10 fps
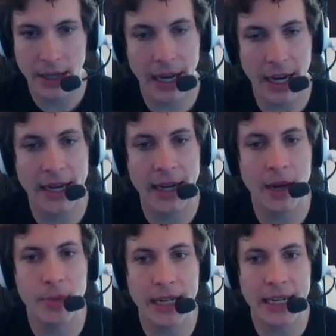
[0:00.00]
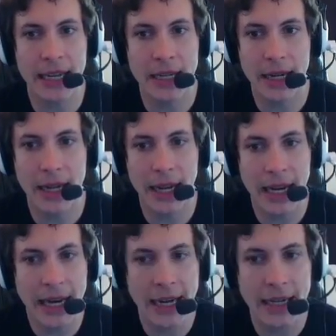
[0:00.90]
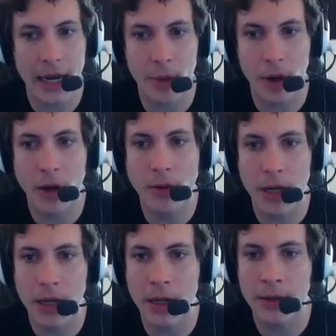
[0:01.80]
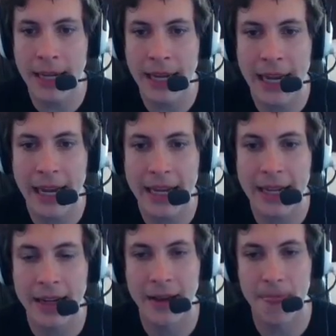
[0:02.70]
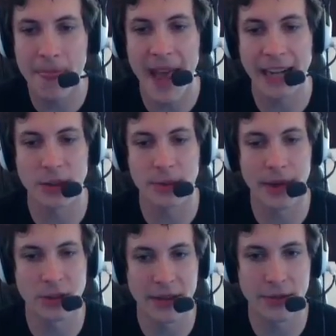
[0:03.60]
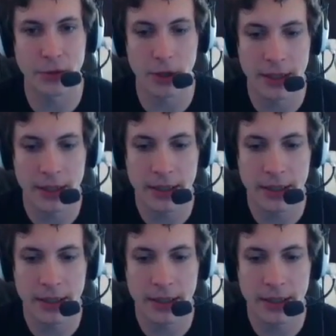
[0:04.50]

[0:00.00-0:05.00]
Eat up, buddy. Eat up. Oh, yeah. That's what the bear's waiting for.